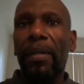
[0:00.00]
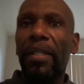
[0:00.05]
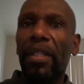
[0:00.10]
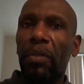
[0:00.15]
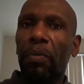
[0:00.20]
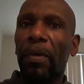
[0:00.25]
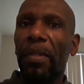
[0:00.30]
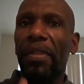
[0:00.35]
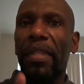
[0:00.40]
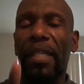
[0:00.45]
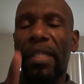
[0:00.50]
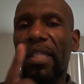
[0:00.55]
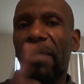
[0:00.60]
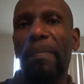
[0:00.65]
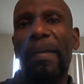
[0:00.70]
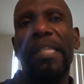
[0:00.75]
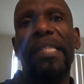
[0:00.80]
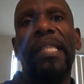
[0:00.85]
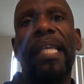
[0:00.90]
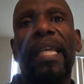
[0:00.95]
And this one thing is
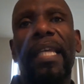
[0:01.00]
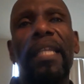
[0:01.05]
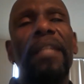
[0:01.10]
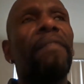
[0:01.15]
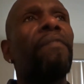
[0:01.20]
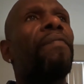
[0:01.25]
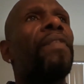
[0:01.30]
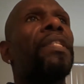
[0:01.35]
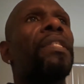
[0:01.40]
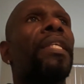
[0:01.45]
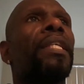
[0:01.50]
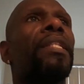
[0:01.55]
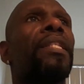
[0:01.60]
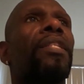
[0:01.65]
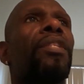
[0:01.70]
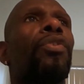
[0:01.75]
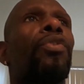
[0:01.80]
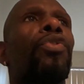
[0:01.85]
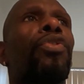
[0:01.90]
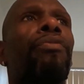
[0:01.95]
my second
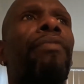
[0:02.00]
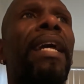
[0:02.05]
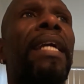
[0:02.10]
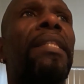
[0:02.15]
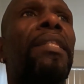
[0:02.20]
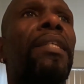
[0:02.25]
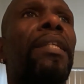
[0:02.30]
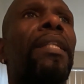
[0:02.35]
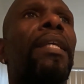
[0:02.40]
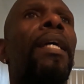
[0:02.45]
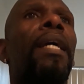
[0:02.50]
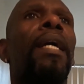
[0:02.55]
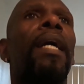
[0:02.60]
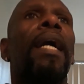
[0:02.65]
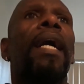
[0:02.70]
visit to Scranton.